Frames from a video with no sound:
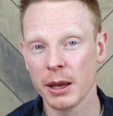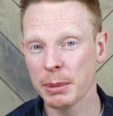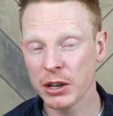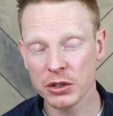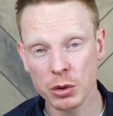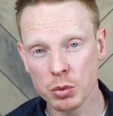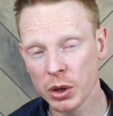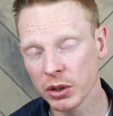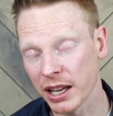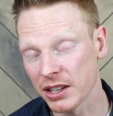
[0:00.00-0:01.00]
Because you
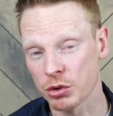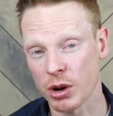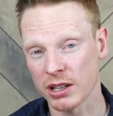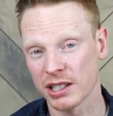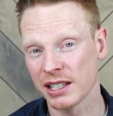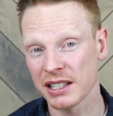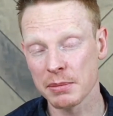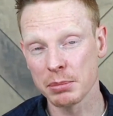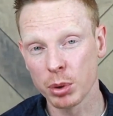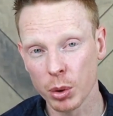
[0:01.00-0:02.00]
will get distracted, and it's
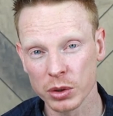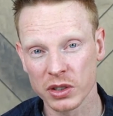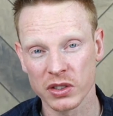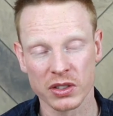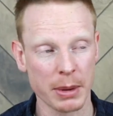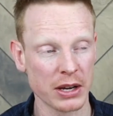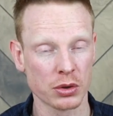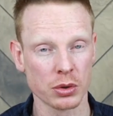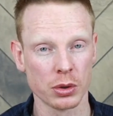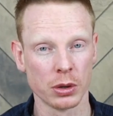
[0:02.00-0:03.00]
important to make
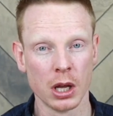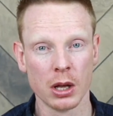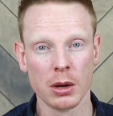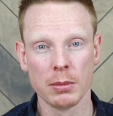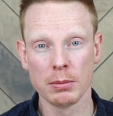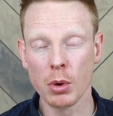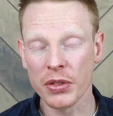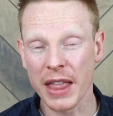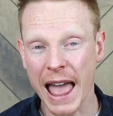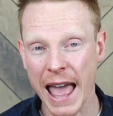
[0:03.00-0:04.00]
sure more
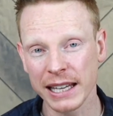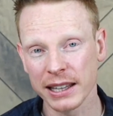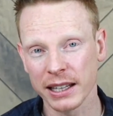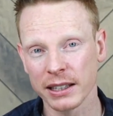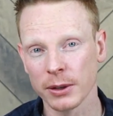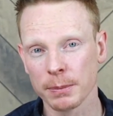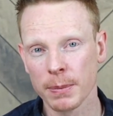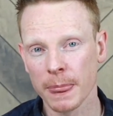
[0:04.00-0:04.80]
than anything that